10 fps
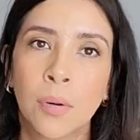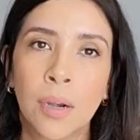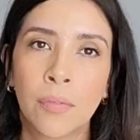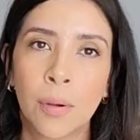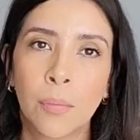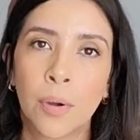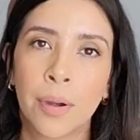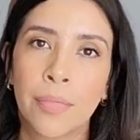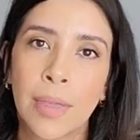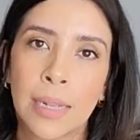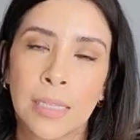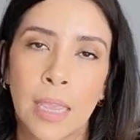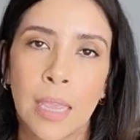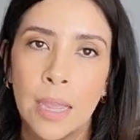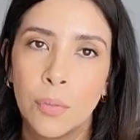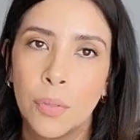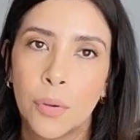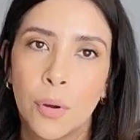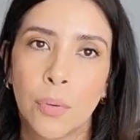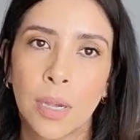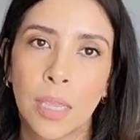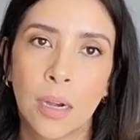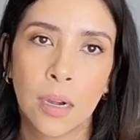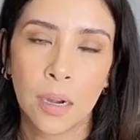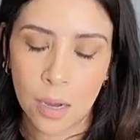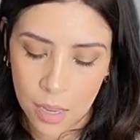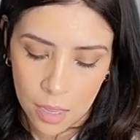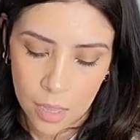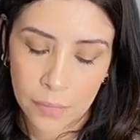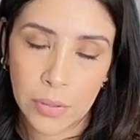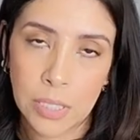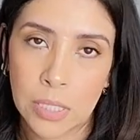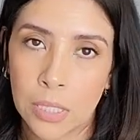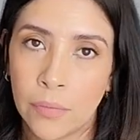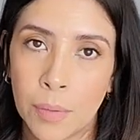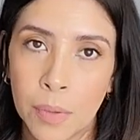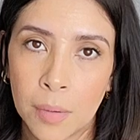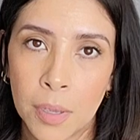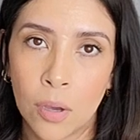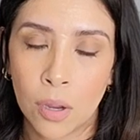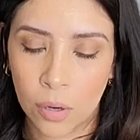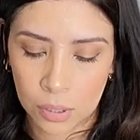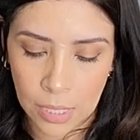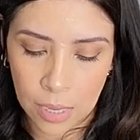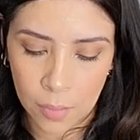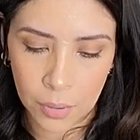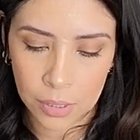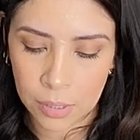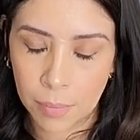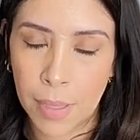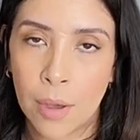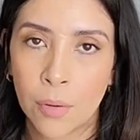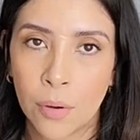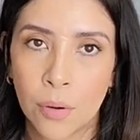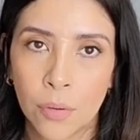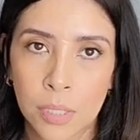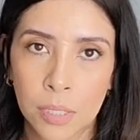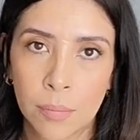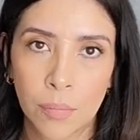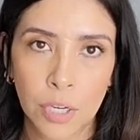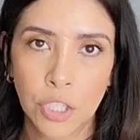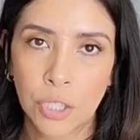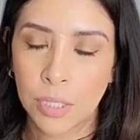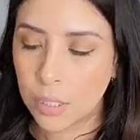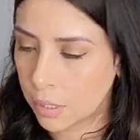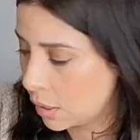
Whatever I'm wearing that day, I will throw in here. If I'm going to be gone all day, I'll put some powder or some brushes.